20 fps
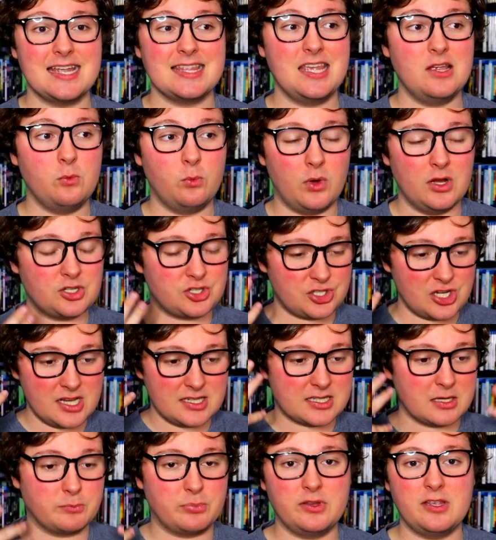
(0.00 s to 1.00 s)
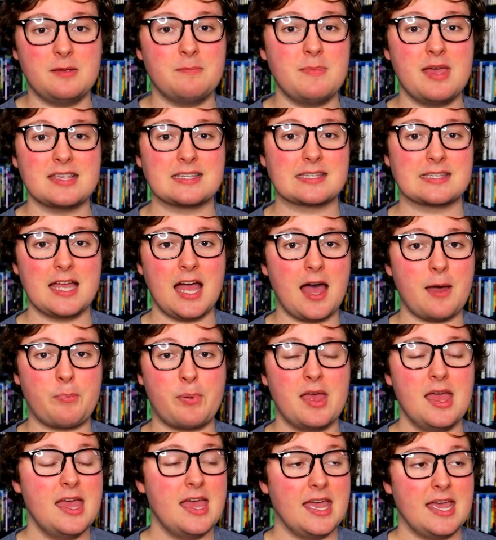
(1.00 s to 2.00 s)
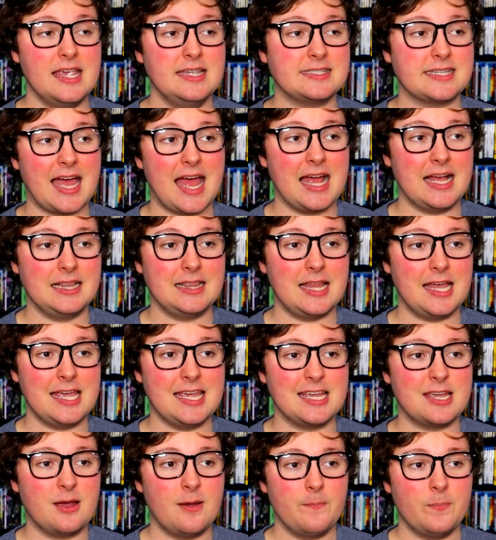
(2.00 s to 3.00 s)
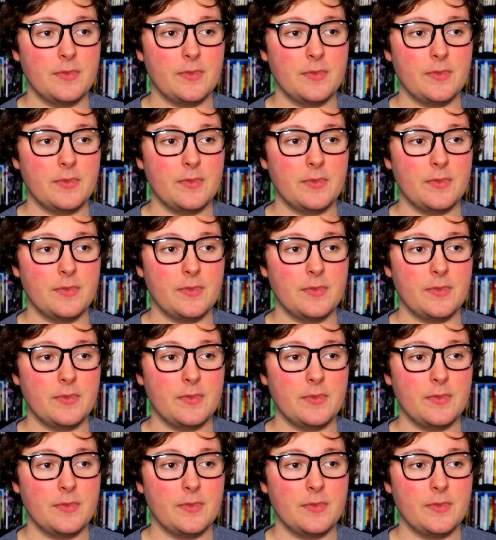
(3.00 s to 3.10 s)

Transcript: and then once she's completely messed up, he's kind of like,